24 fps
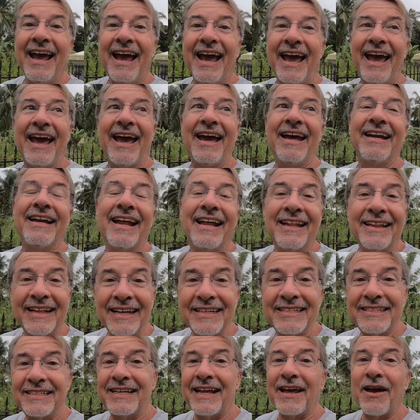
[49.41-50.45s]
and
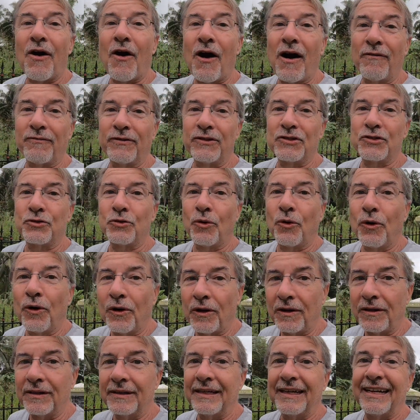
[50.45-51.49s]
they stay off the
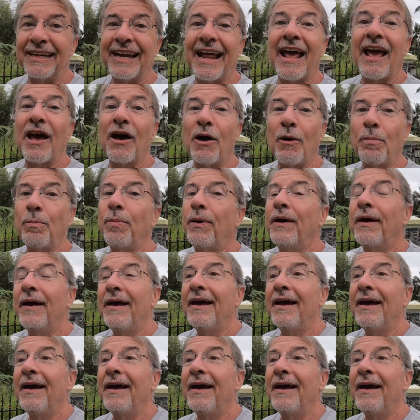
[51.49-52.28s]
soil and help